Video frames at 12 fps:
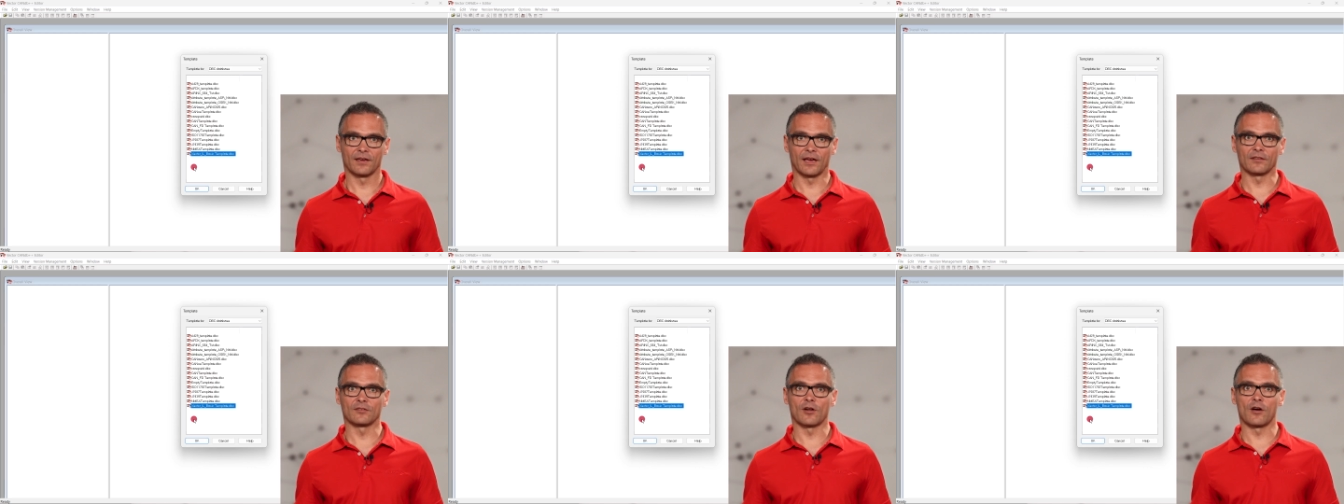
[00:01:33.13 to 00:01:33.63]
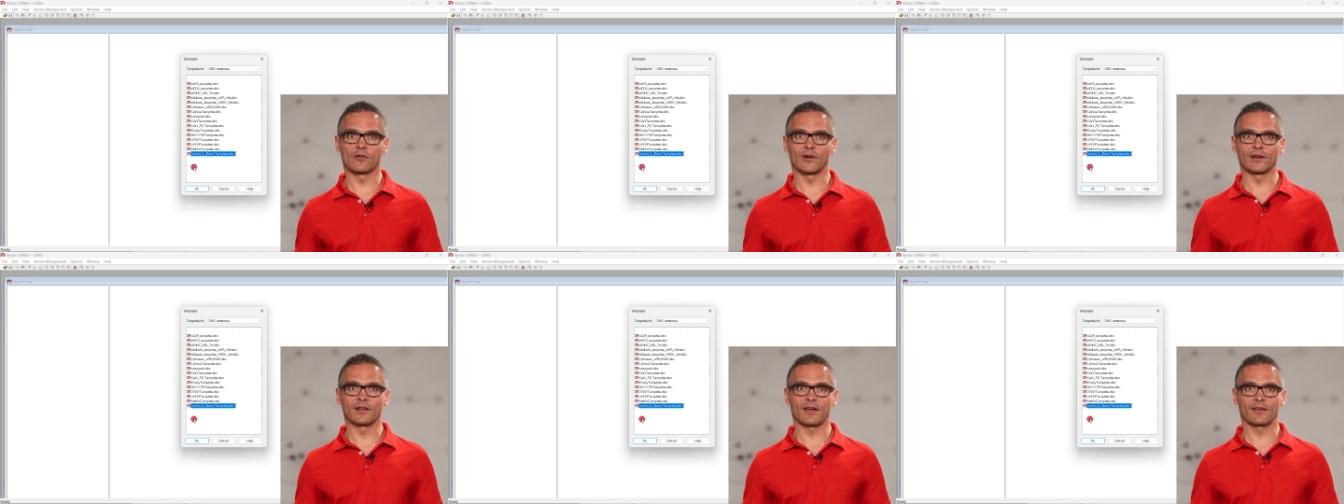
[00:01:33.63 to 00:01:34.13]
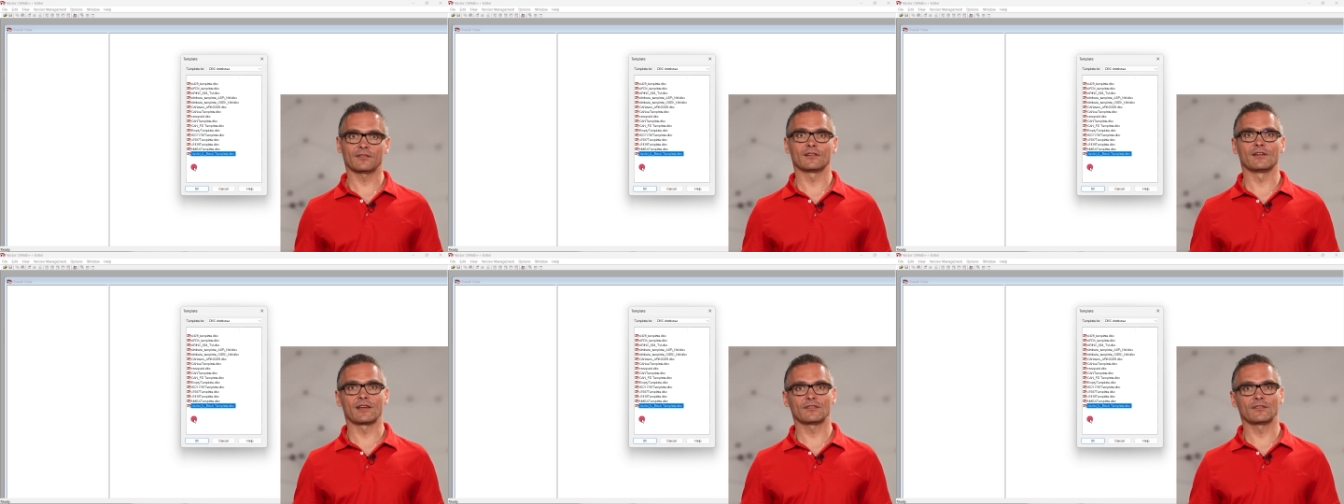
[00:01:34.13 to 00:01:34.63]
as it already has the
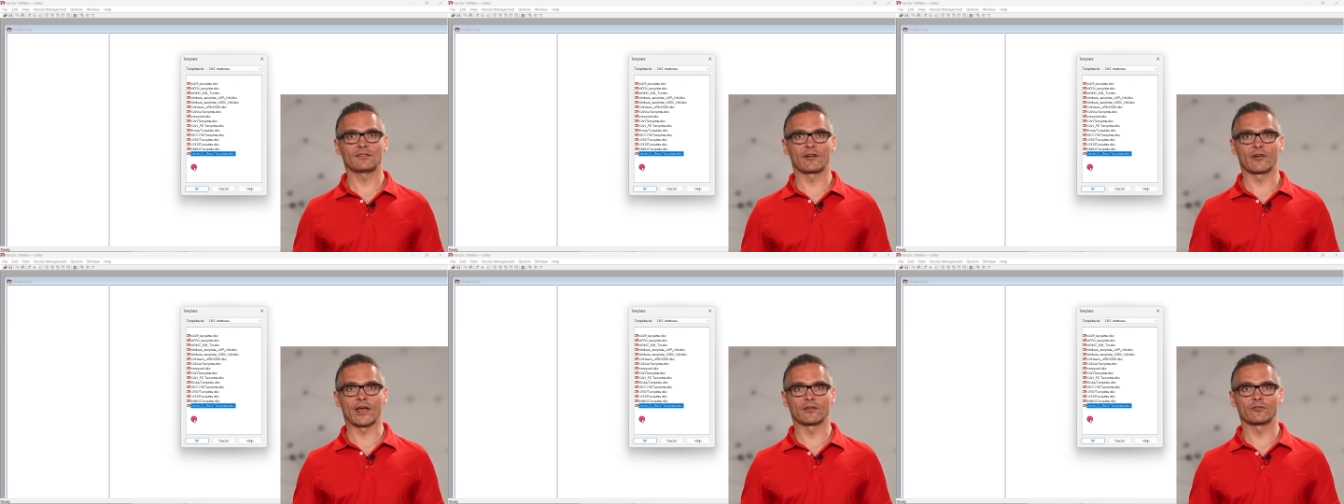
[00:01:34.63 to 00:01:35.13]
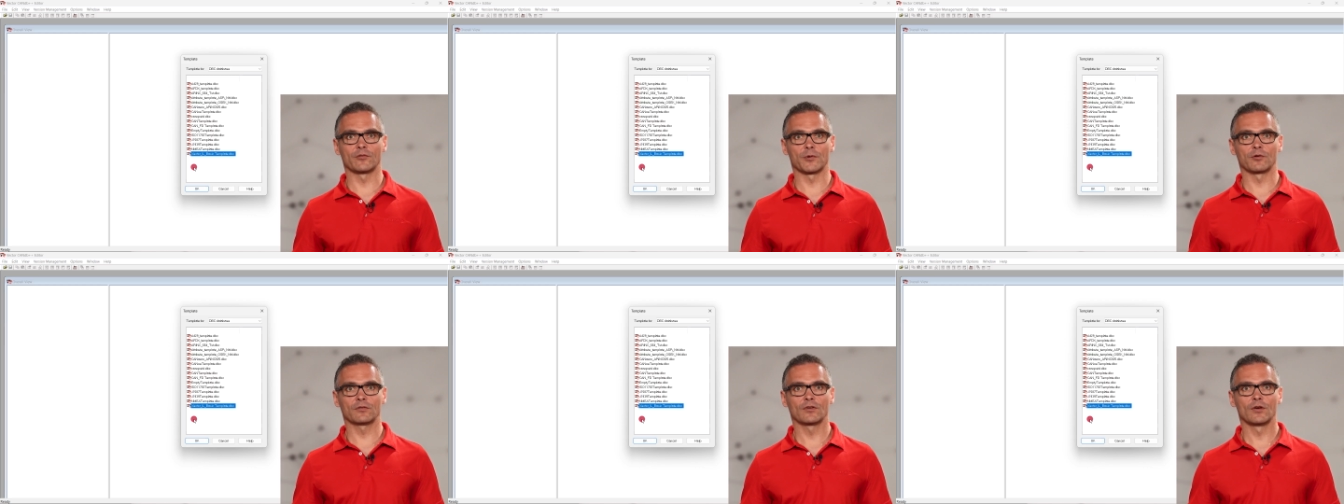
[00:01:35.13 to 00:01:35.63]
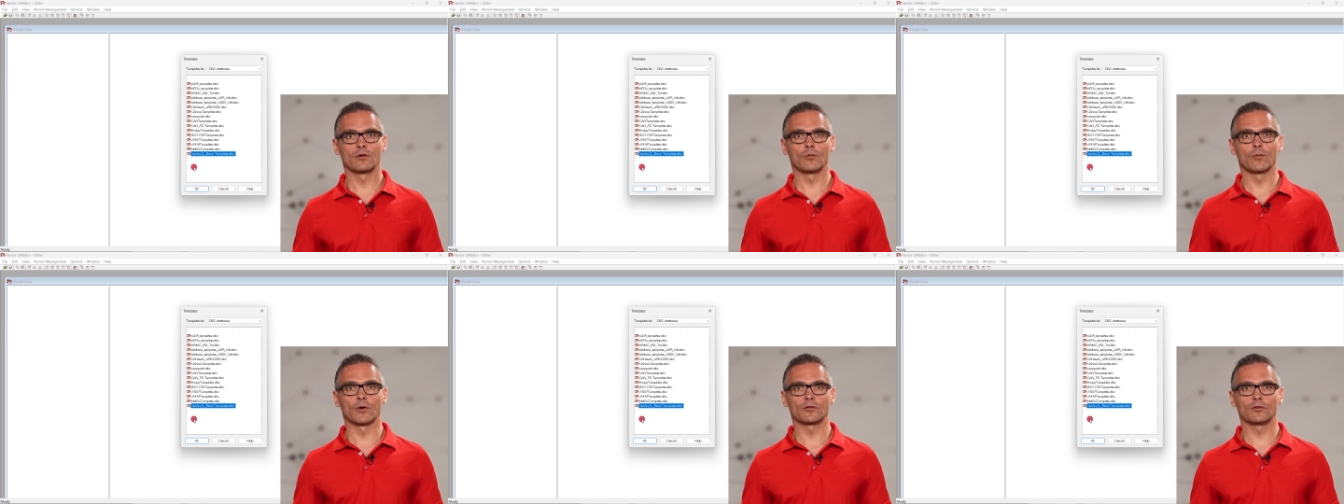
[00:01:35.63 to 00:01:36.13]
necessary attributes we
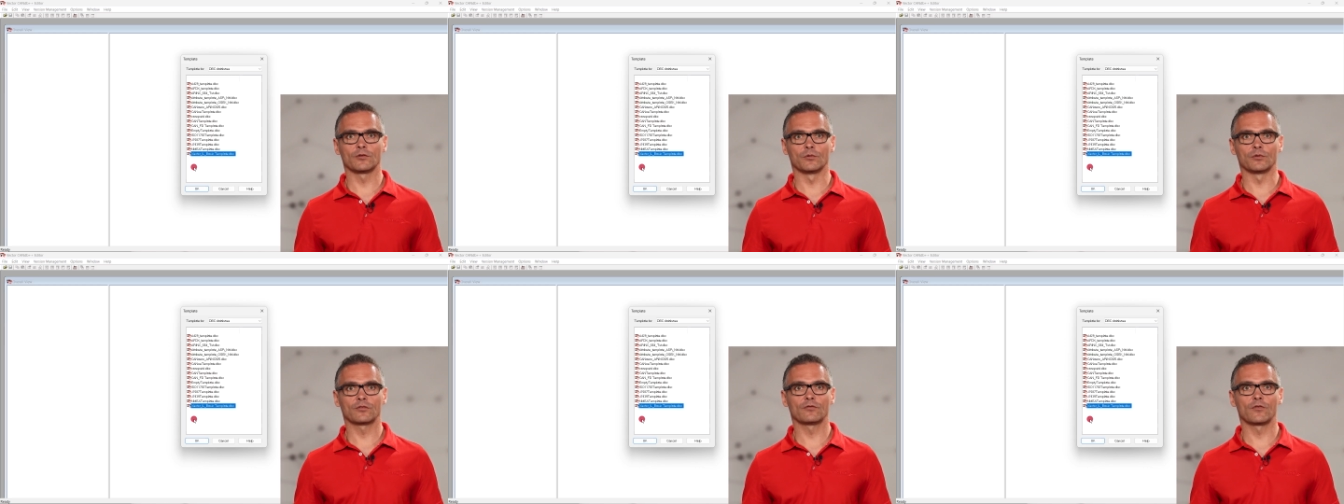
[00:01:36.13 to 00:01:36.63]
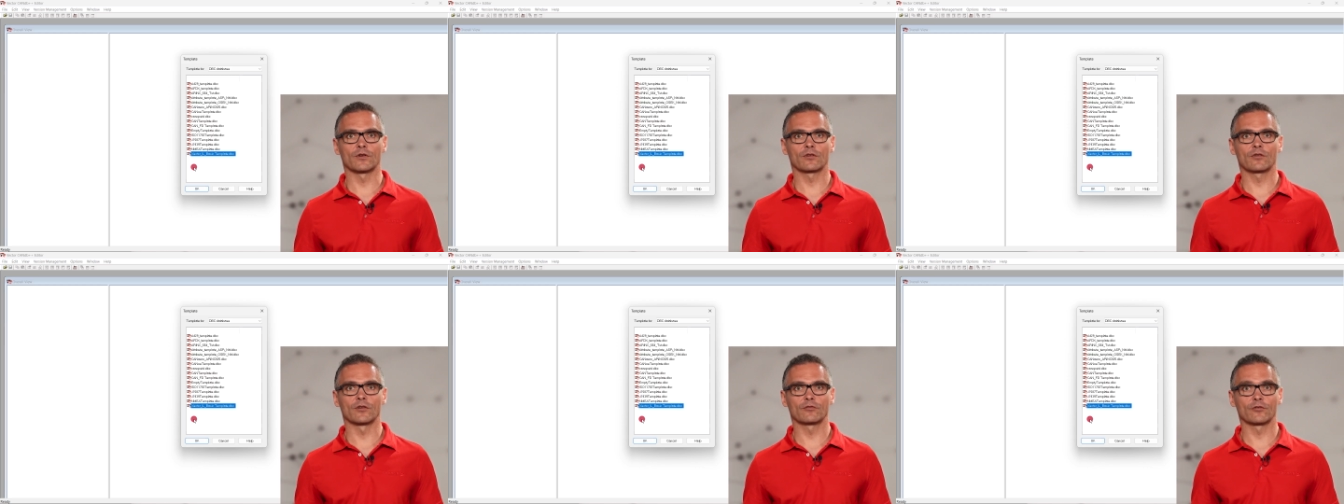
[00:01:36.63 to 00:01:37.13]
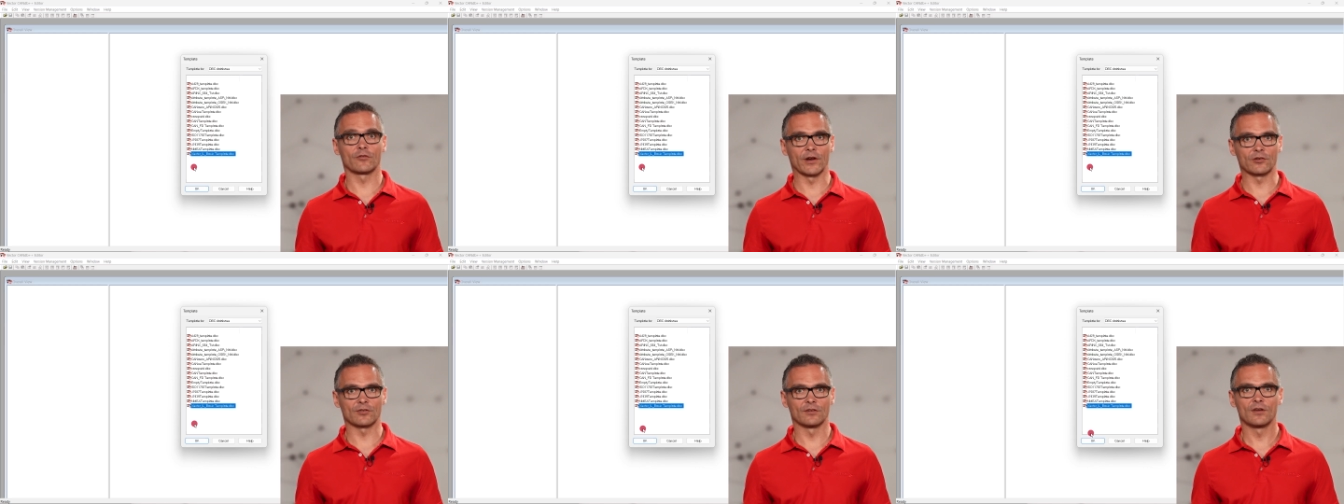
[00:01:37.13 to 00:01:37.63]
want to use for the
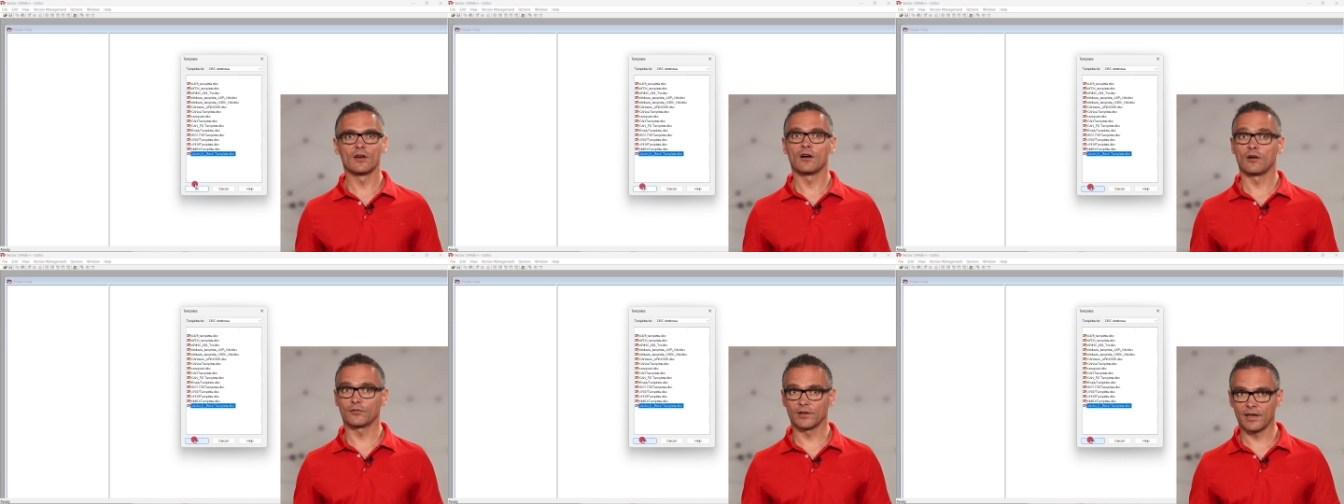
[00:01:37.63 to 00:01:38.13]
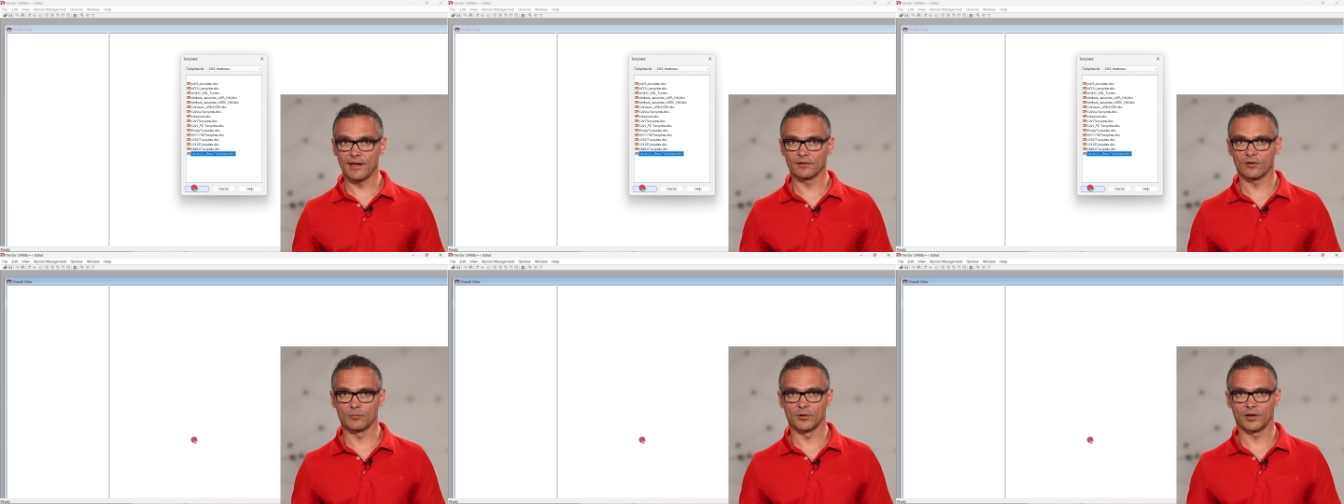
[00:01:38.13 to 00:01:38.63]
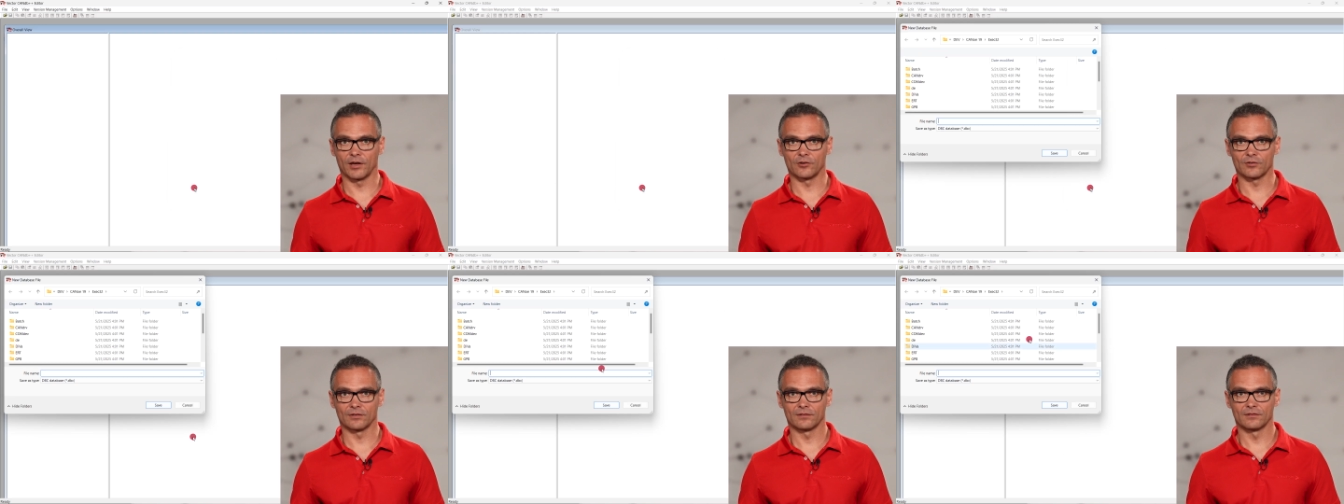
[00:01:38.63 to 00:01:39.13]
configuration of the CAN
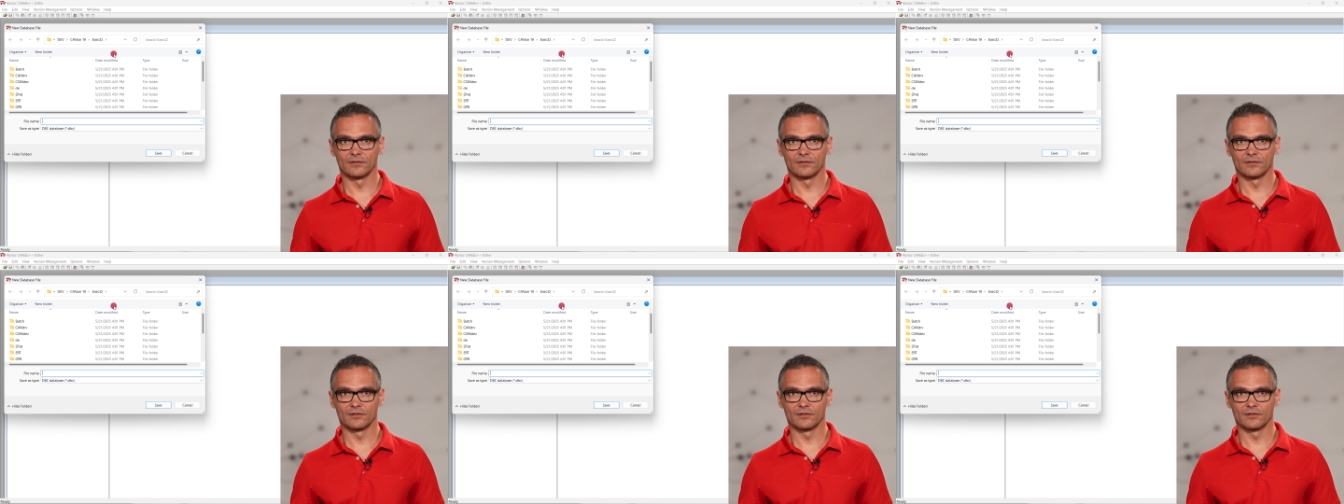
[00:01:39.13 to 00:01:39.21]
communication.